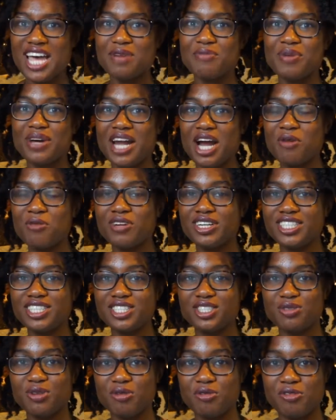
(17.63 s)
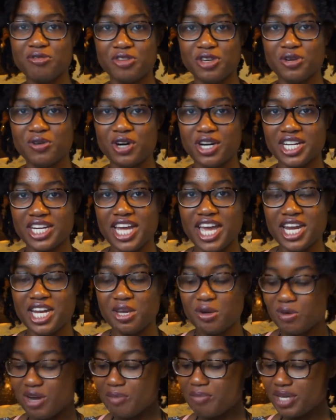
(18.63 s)
but I wanted to do a review on it
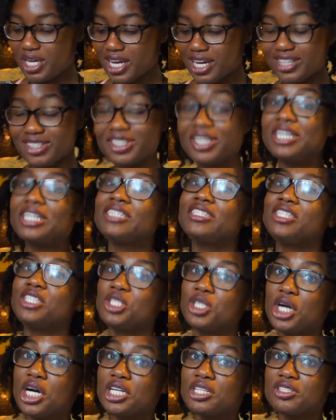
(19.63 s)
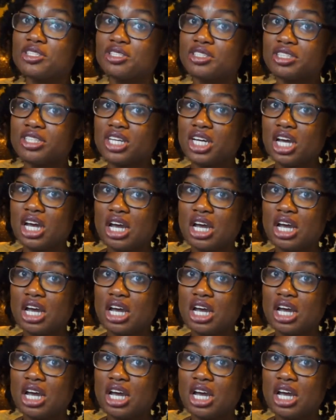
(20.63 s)
anyway because it just